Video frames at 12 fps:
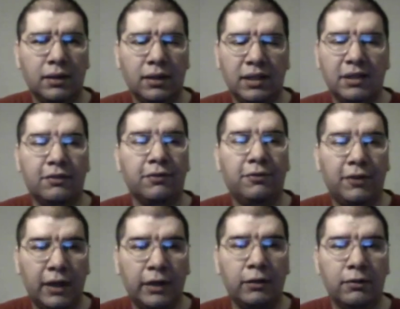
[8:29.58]
and he gets
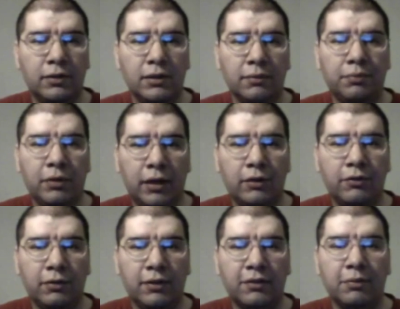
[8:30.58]
fired, you know, prior
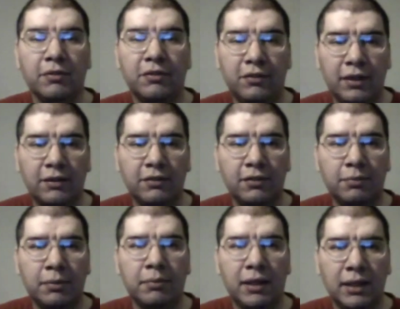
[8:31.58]
to these mistakes he's
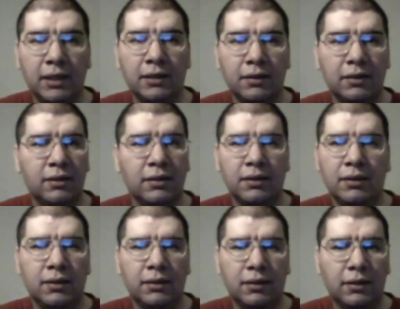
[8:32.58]
been making,
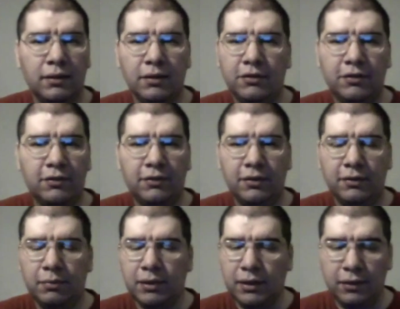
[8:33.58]
it just
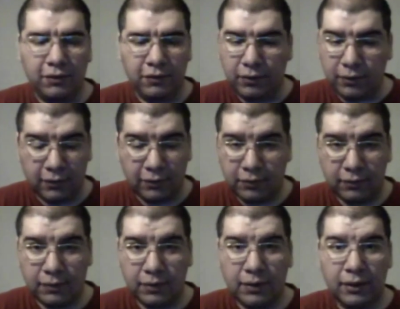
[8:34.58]
doesn't make any sense.
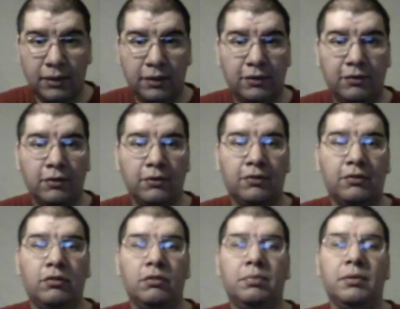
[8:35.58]
It, it's so
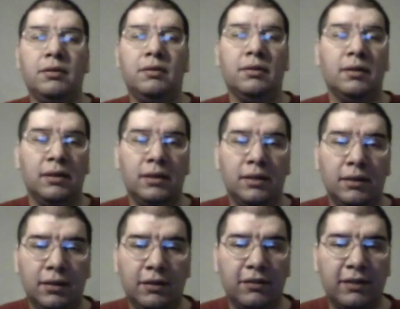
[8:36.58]
stupid
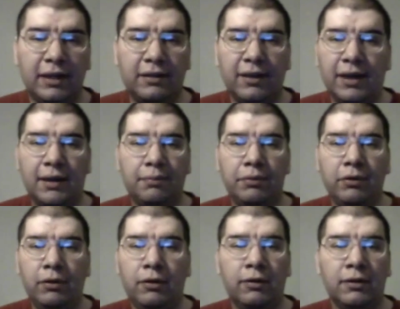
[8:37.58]
that this had to happen
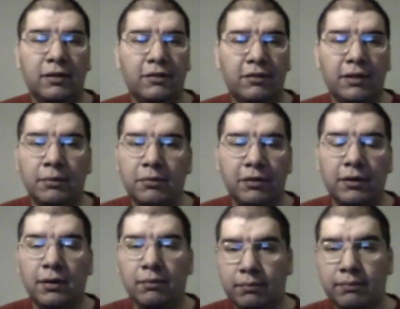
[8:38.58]
all at the same
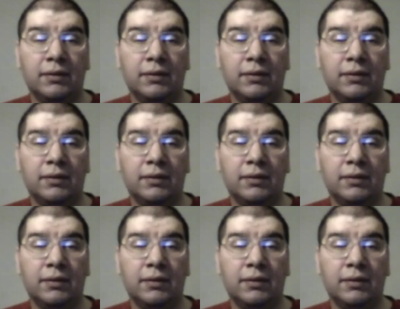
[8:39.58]
time.